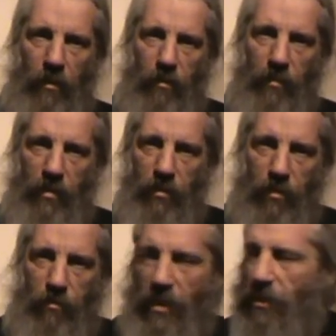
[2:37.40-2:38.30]
because it's
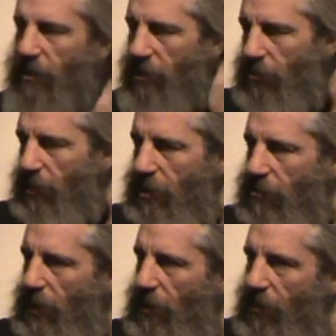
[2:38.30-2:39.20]
sweet as
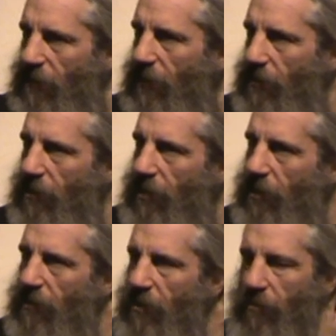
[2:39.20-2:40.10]
well. I think the
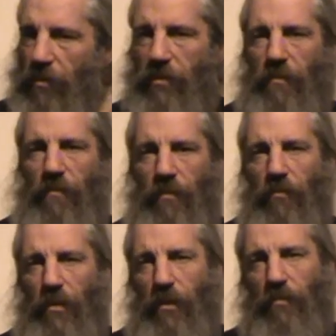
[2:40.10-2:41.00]
other thing was the fruit
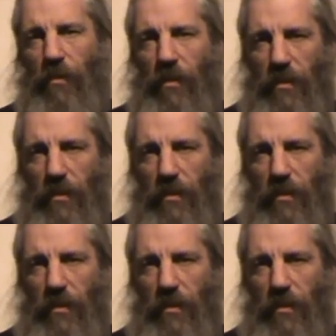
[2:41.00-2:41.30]
of this one.